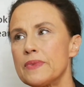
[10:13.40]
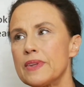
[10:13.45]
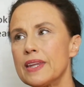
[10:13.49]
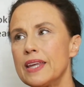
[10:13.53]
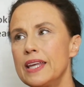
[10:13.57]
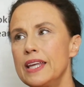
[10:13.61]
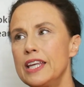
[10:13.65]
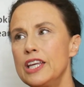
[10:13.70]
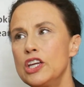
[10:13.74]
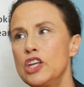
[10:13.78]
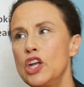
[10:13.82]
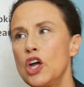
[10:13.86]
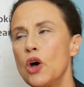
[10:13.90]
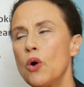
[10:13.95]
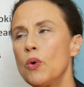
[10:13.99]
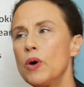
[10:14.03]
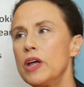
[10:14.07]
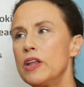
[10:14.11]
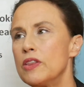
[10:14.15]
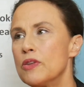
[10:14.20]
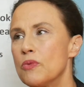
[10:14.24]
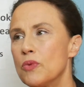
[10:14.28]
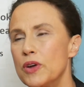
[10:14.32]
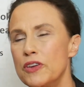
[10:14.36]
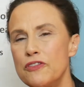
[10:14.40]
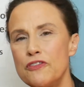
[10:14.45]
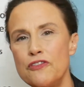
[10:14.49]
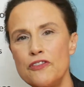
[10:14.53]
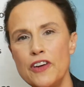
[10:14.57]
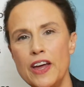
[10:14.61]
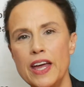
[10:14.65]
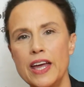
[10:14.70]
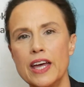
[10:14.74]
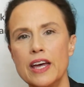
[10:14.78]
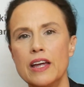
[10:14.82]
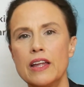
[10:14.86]
you know, and then we
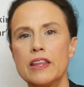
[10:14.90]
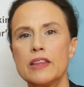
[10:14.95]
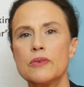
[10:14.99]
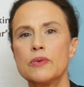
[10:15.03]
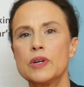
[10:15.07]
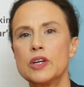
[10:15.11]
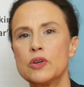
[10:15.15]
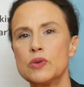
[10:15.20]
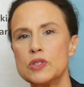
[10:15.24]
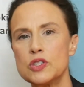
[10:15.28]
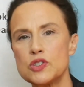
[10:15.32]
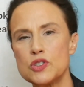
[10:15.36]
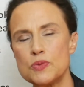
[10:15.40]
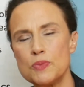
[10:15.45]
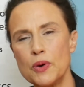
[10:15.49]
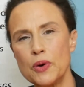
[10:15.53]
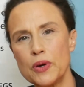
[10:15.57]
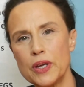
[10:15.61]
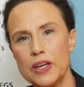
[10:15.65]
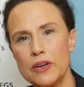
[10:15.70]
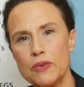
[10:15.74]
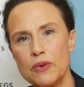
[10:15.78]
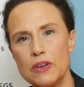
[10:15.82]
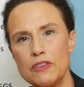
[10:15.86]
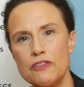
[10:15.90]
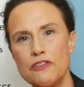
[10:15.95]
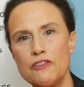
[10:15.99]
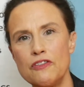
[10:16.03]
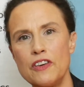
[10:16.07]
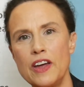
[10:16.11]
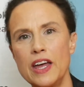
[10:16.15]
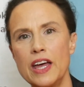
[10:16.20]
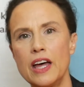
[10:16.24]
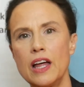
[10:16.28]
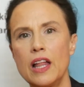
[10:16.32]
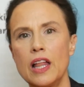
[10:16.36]
fail, and then we quit smoking and we
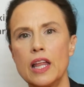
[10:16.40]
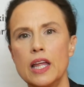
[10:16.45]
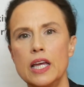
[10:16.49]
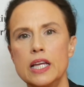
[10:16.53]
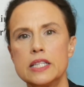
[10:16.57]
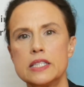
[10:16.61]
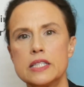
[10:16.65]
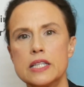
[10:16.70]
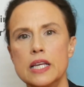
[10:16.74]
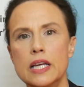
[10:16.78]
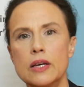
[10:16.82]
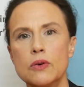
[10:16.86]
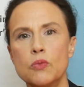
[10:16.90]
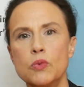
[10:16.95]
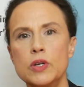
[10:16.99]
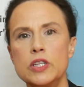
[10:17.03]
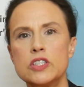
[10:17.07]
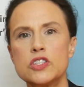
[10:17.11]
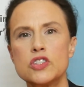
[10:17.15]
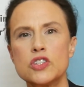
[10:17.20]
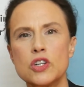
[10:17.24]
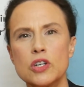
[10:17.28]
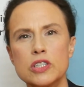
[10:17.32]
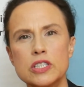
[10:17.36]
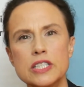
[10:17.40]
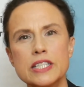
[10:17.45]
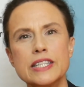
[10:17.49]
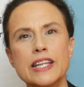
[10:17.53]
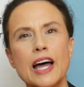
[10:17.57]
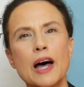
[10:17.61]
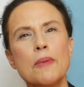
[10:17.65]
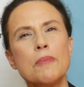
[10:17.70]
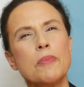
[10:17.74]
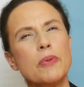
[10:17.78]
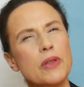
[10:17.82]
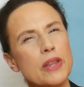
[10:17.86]
fail. We start to
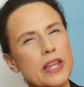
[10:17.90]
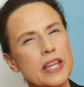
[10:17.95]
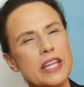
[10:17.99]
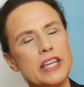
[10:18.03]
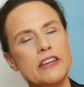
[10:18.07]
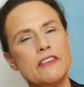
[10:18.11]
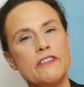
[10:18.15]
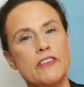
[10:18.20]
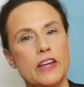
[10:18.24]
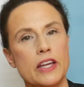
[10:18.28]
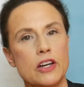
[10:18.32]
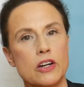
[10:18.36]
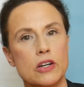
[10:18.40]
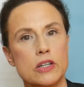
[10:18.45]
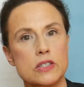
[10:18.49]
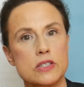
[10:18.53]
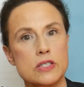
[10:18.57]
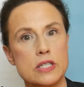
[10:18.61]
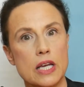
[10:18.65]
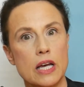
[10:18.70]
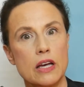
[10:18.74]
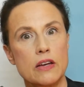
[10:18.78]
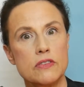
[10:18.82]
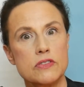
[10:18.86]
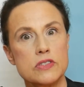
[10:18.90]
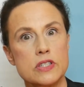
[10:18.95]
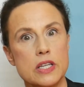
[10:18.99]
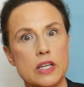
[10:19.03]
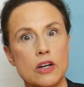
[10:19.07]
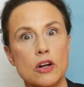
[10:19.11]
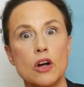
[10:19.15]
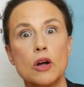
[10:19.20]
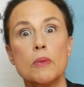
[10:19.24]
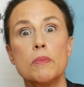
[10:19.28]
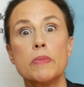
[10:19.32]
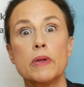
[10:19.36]
not believe in ourselves and
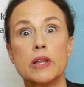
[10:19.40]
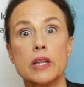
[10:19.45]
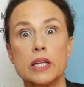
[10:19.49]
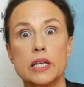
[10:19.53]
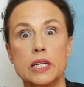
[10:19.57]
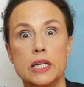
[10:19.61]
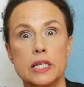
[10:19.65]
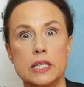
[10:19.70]
our ability